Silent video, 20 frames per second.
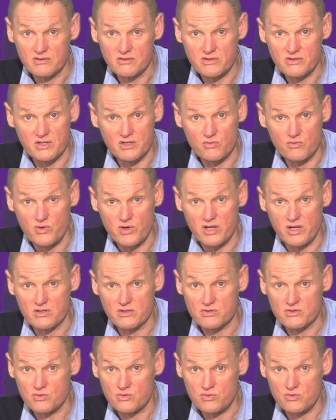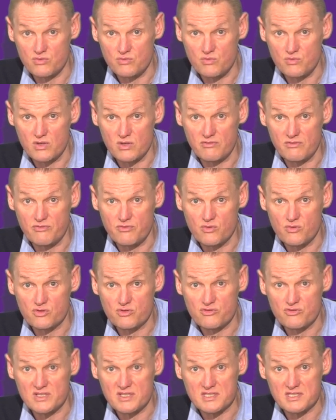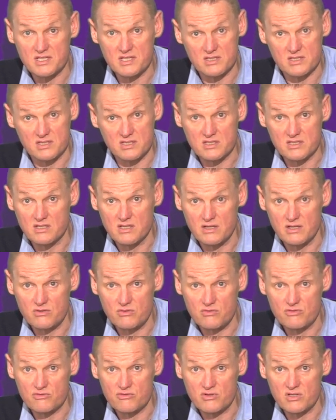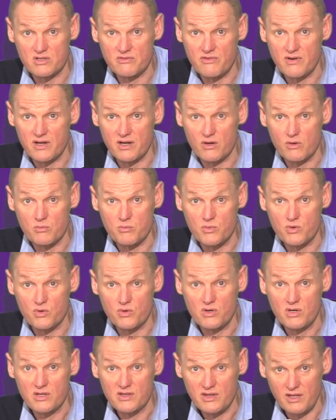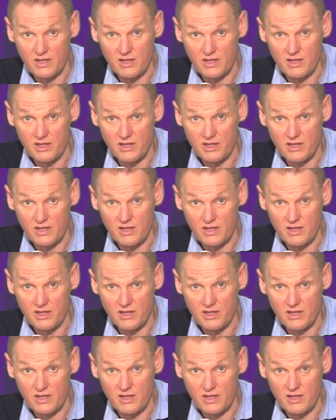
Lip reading: Or you can ring us 021-436-6923 to find out more.